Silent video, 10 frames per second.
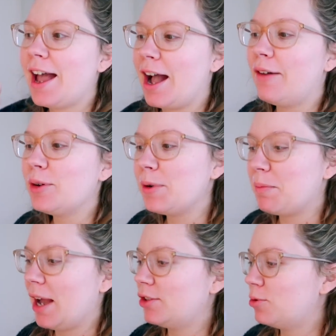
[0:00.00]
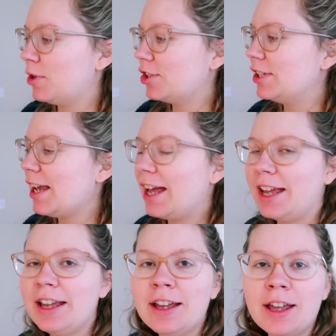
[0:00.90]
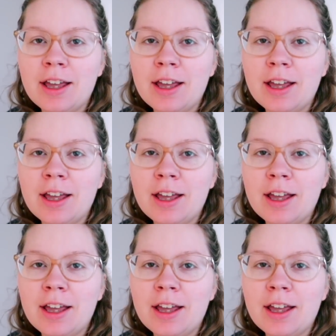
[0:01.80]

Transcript: Alvin went back to work today